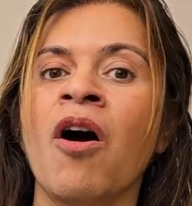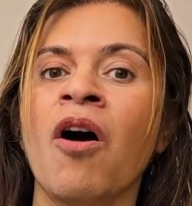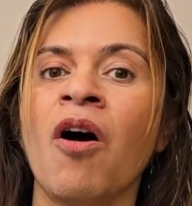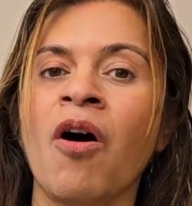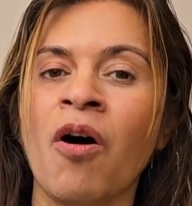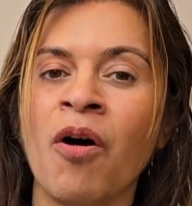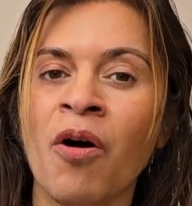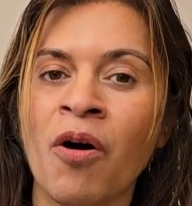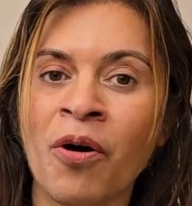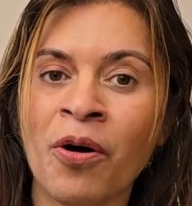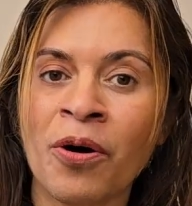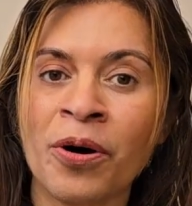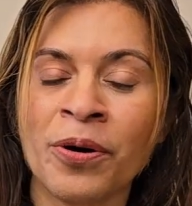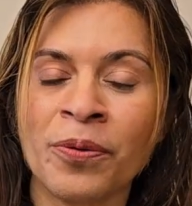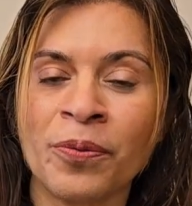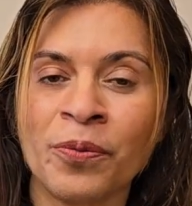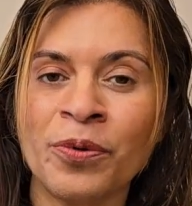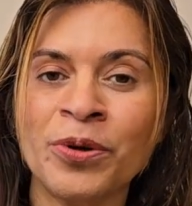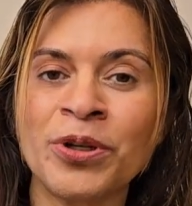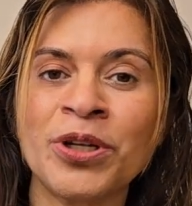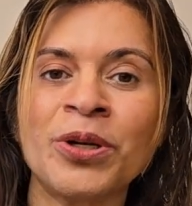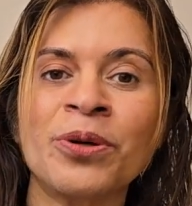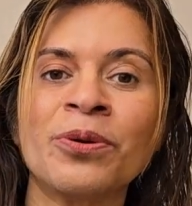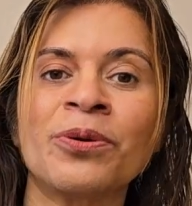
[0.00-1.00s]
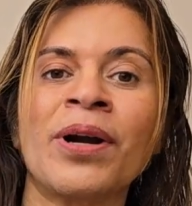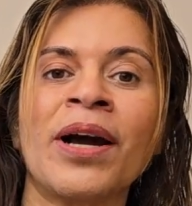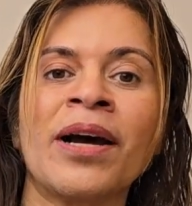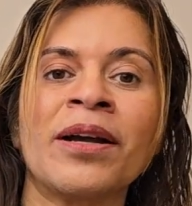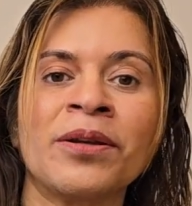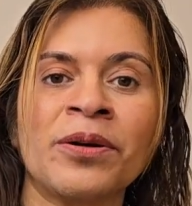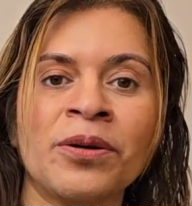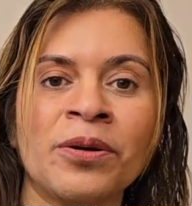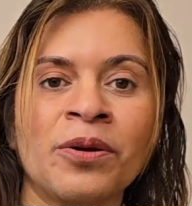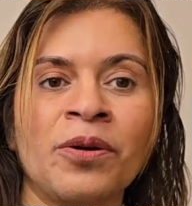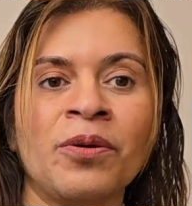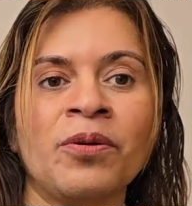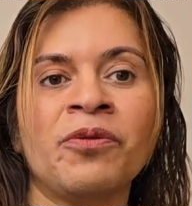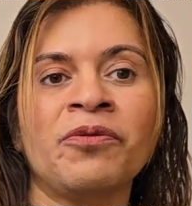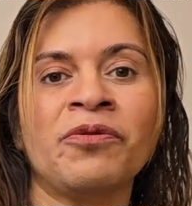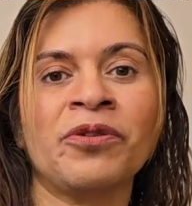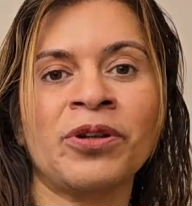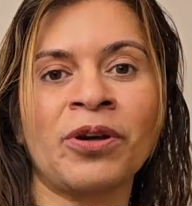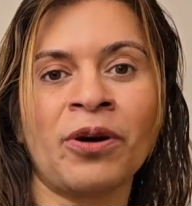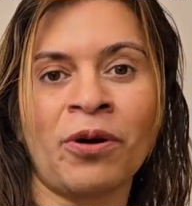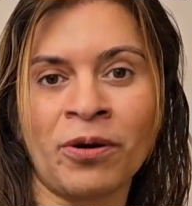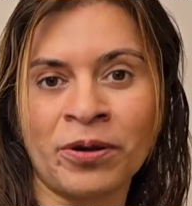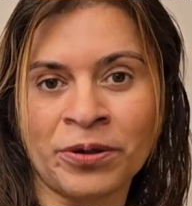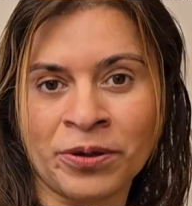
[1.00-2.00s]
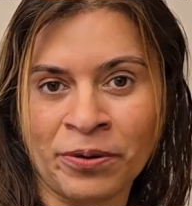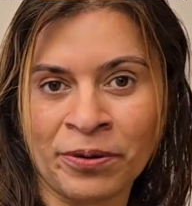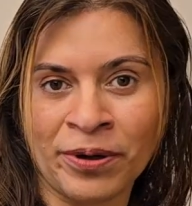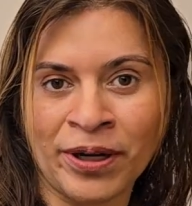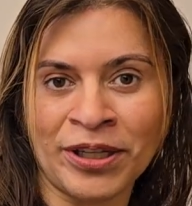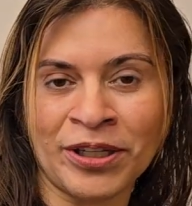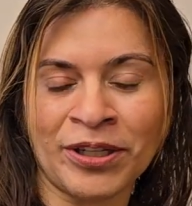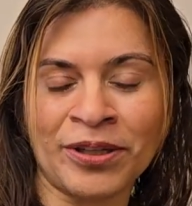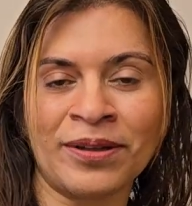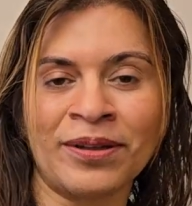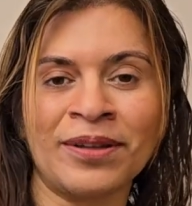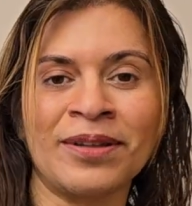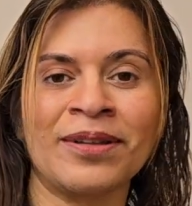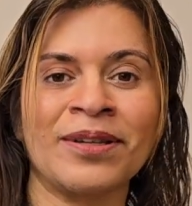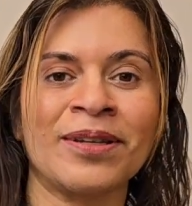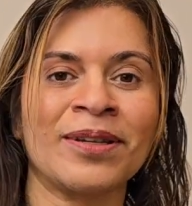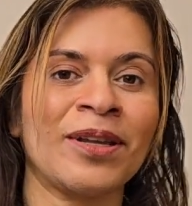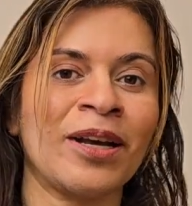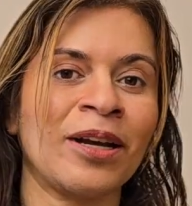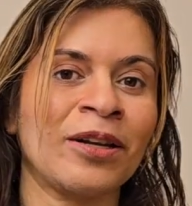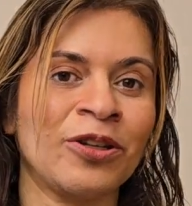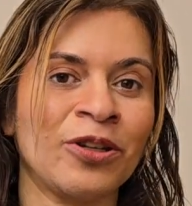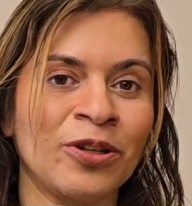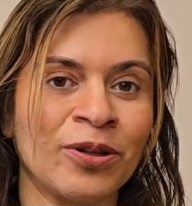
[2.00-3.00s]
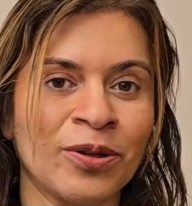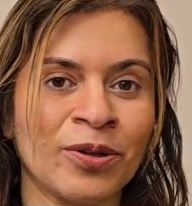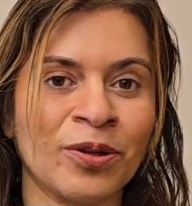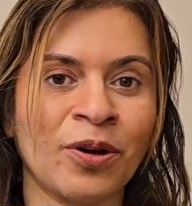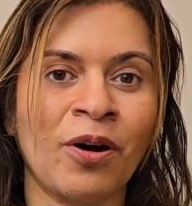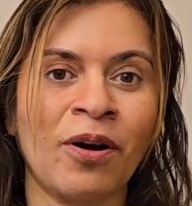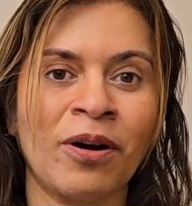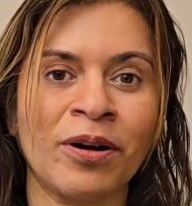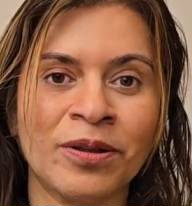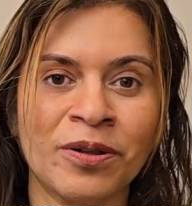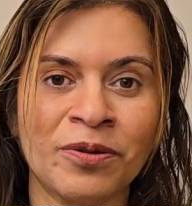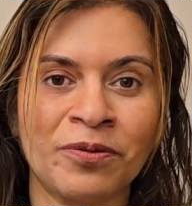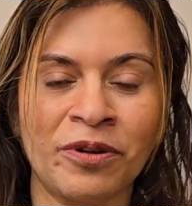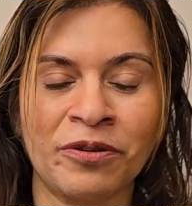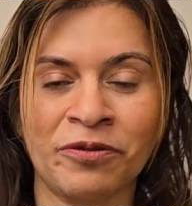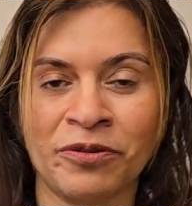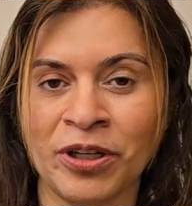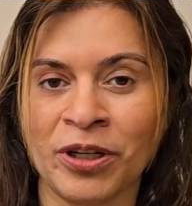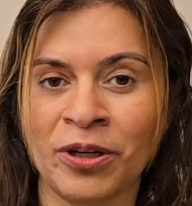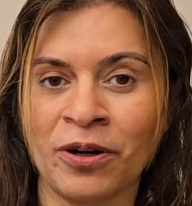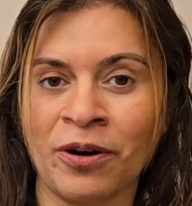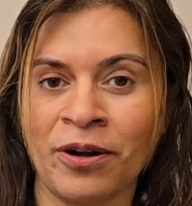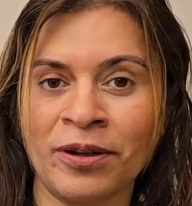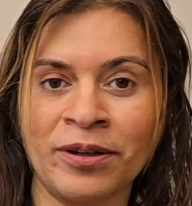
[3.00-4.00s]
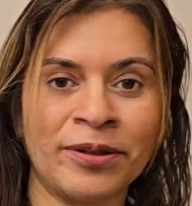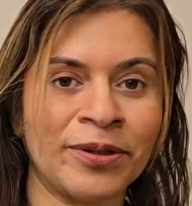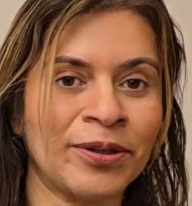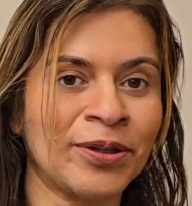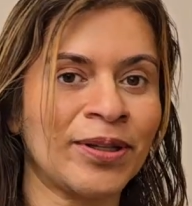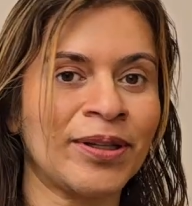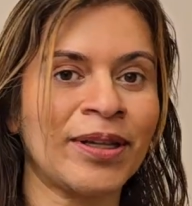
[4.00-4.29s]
Or would you rather go for the alterations that just cost $50?